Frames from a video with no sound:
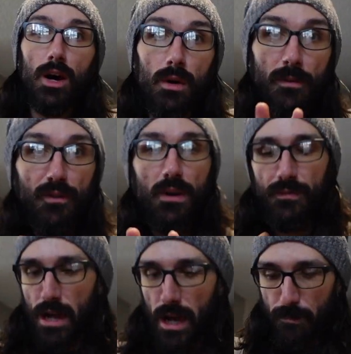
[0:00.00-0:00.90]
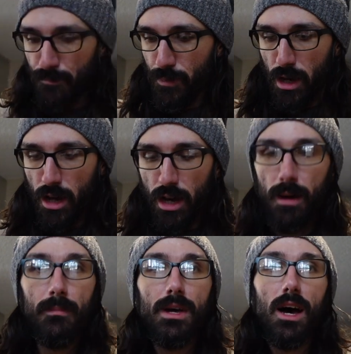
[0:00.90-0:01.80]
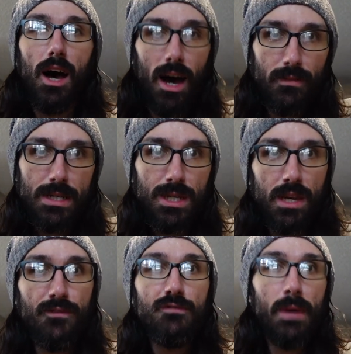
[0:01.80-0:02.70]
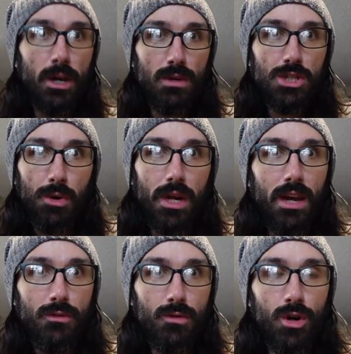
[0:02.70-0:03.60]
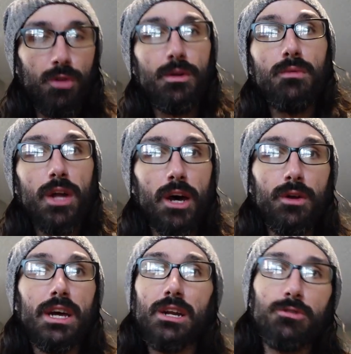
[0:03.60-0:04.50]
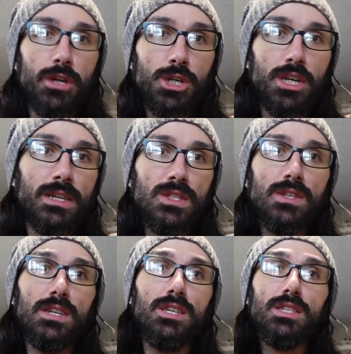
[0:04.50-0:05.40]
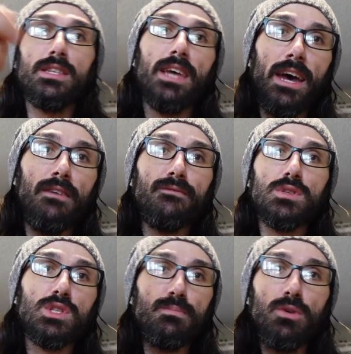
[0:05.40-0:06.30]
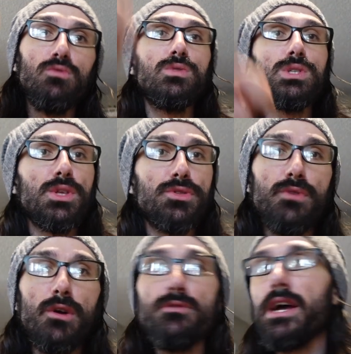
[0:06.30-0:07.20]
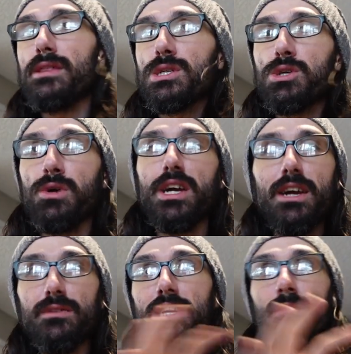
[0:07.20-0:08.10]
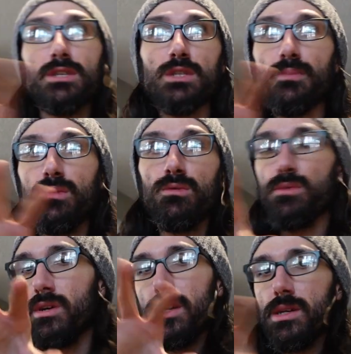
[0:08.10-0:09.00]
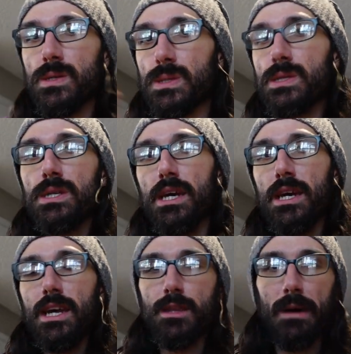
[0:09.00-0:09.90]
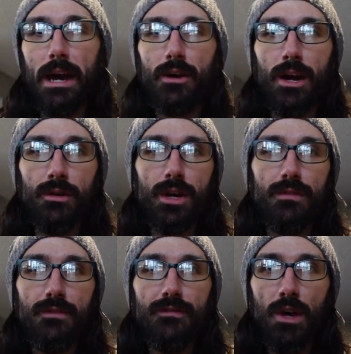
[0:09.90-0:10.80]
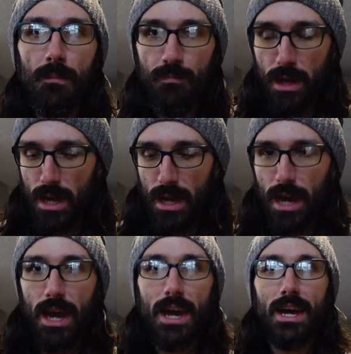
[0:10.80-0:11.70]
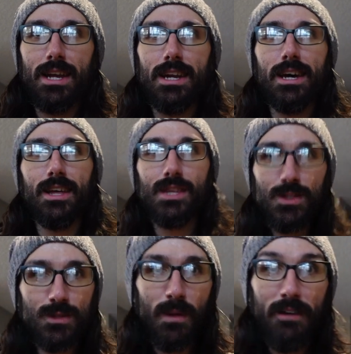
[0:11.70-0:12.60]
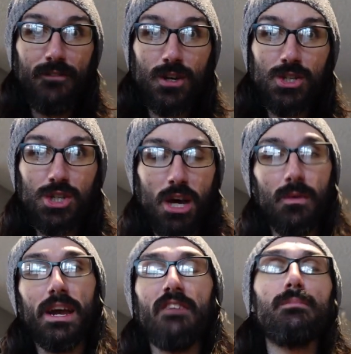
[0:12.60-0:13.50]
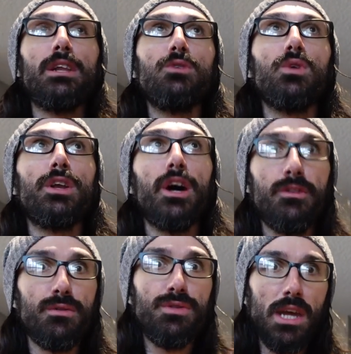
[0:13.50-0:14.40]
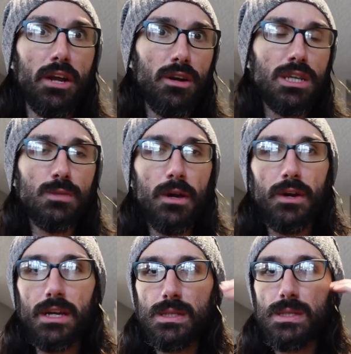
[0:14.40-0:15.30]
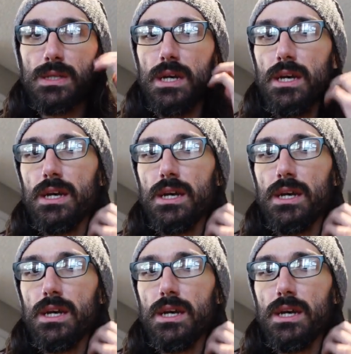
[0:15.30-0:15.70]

Oh, and before I forget, um, obviously if you've been to a screening of the room, you know that a tradition is have spoons thrown at the screen every time a spoon is in the background of the film. And uh, this was my first showing. I've been to another theater experience,